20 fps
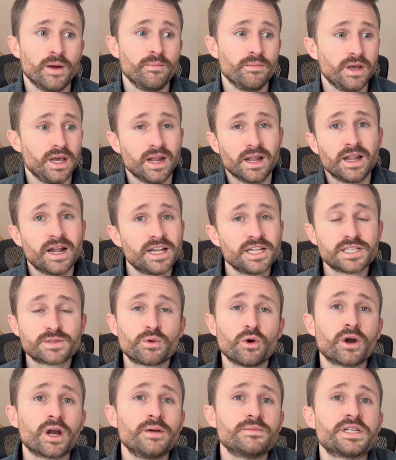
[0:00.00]
And a lot of these
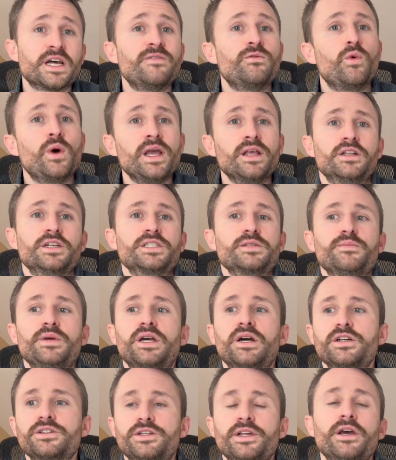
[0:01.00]
programs have wait lists
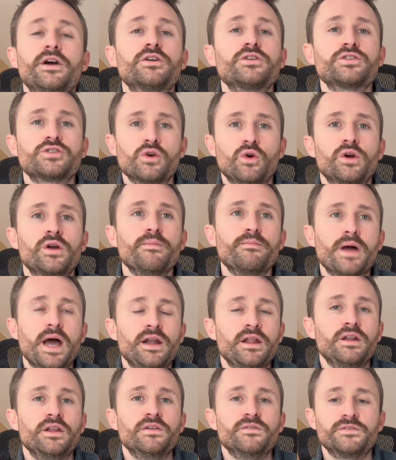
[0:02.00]
because they are so
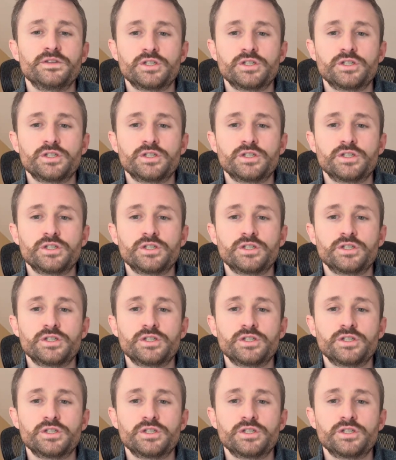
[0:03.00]
competitive.